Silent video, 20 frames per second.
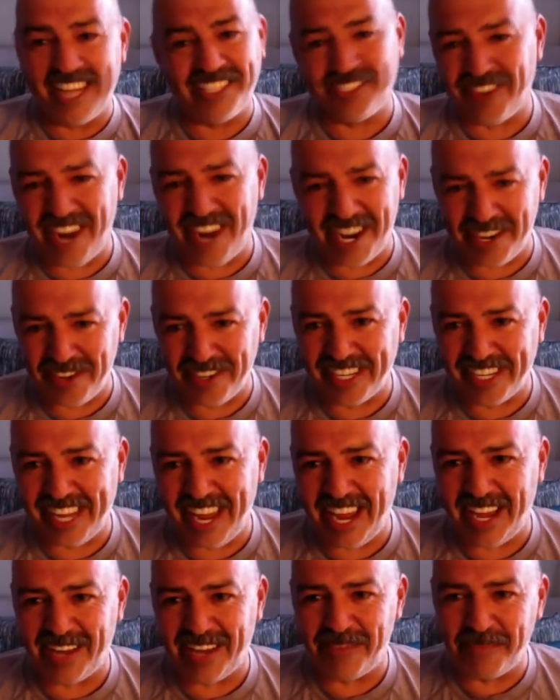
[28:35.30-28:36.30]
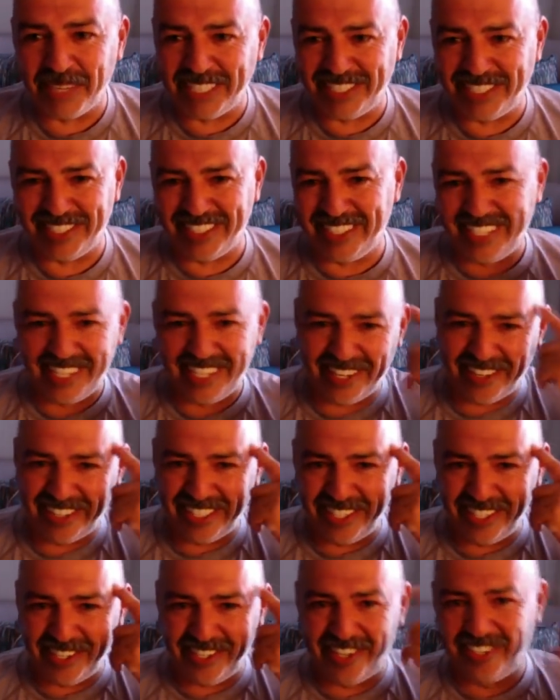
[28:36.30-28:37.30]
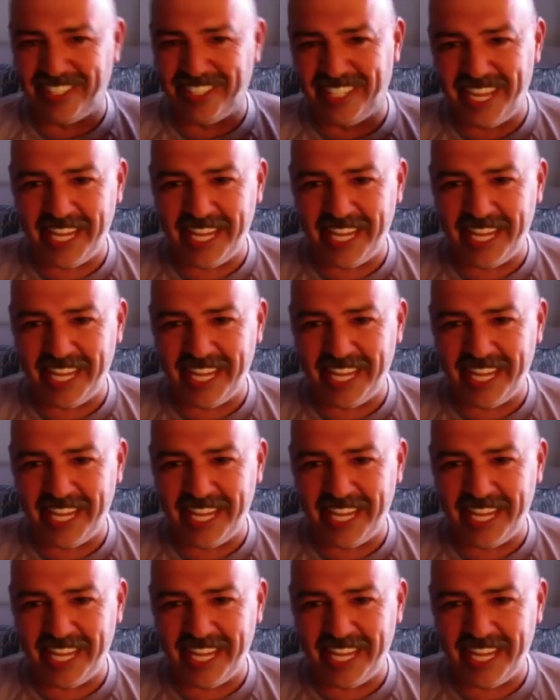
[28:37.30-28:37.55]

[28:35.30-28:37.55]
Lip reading: That's right. You can't. But you're